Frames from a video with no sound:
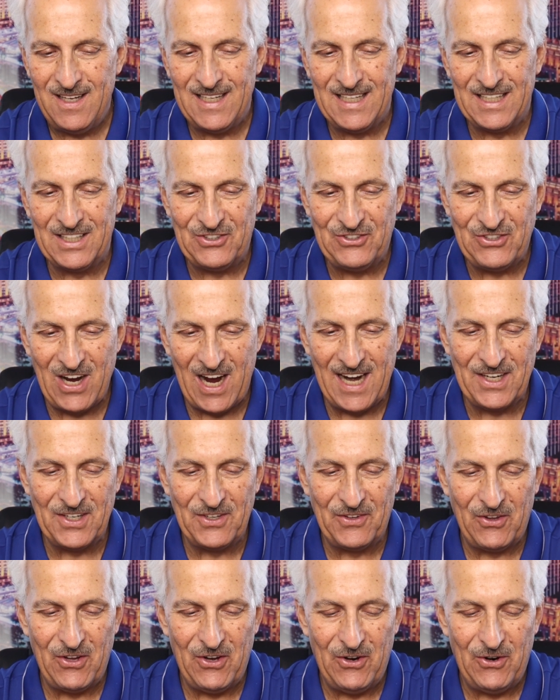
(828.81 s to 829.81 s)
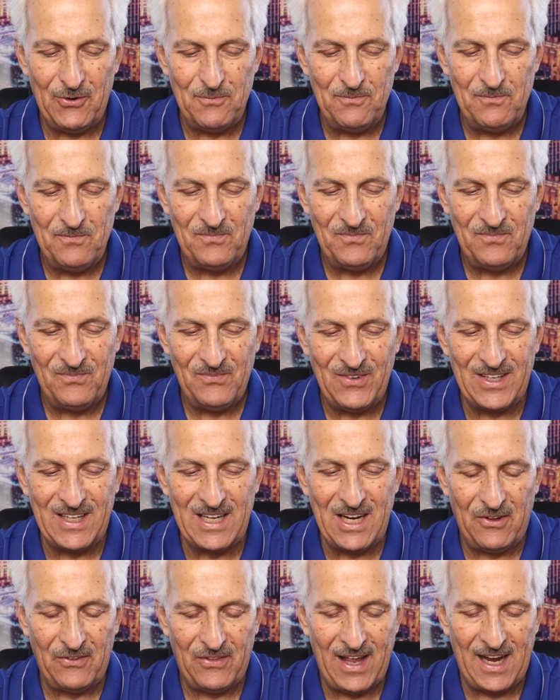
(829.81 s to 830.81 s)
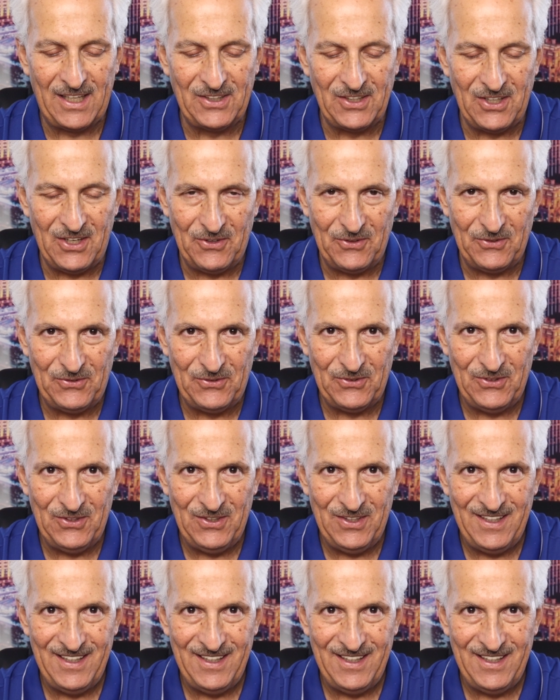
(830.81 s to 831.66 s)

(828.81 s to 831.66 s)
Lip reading: In China, though, you know how that goes.